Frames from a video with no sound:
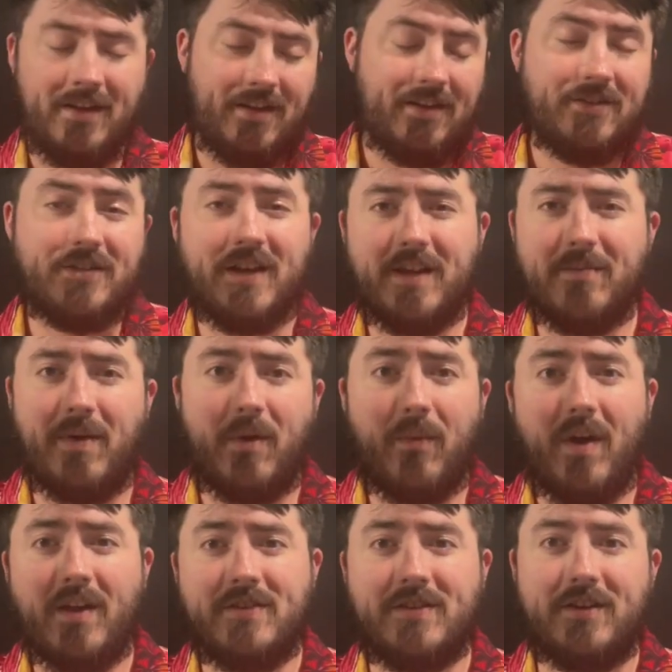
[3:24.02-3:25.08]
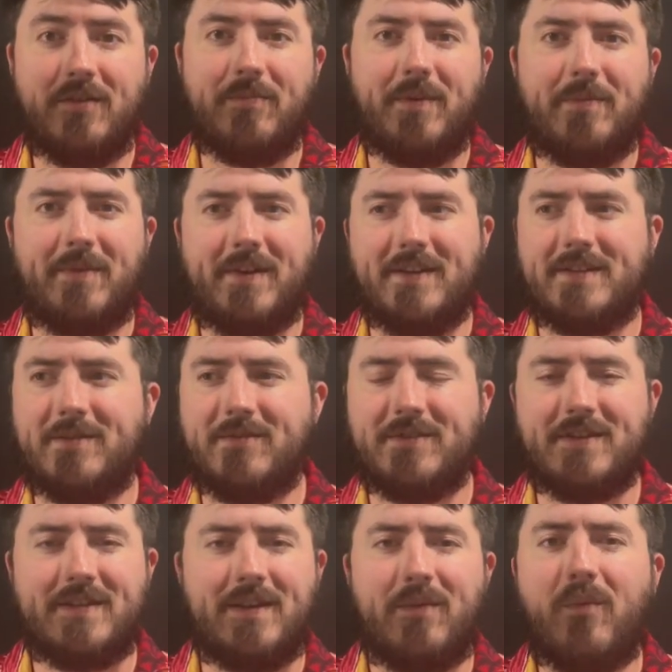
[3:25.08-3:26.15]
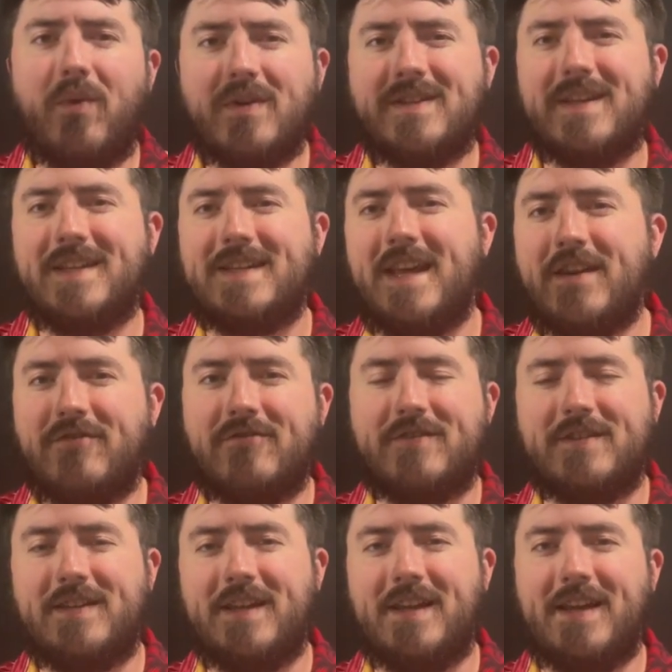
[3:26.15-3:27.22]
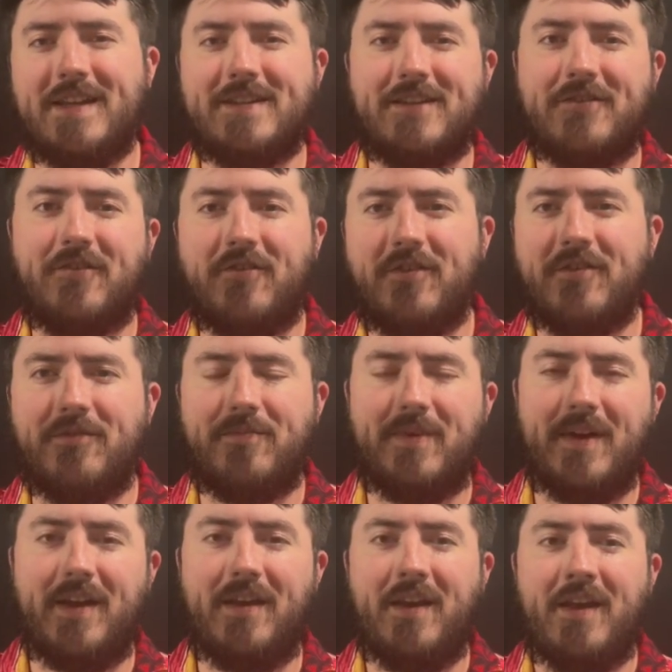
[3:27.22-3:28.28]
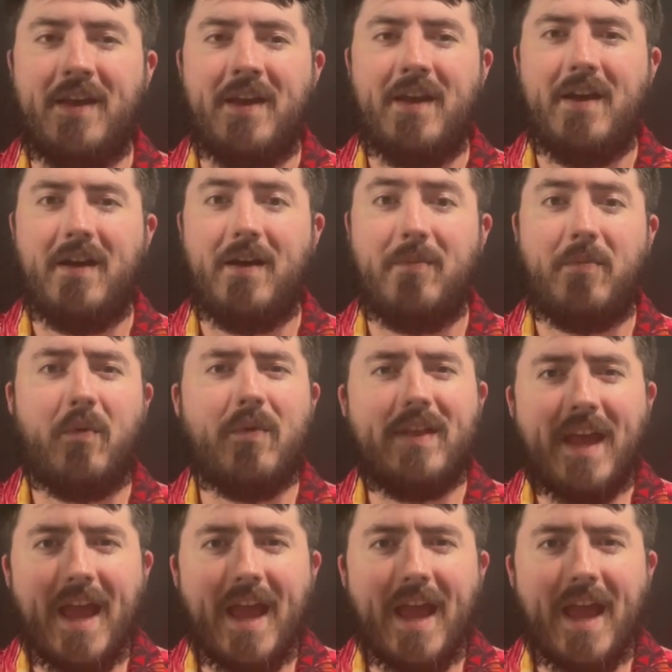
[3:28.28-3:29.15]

checking my watch a little bit, because it wasn't as interesting as it could have been. But when the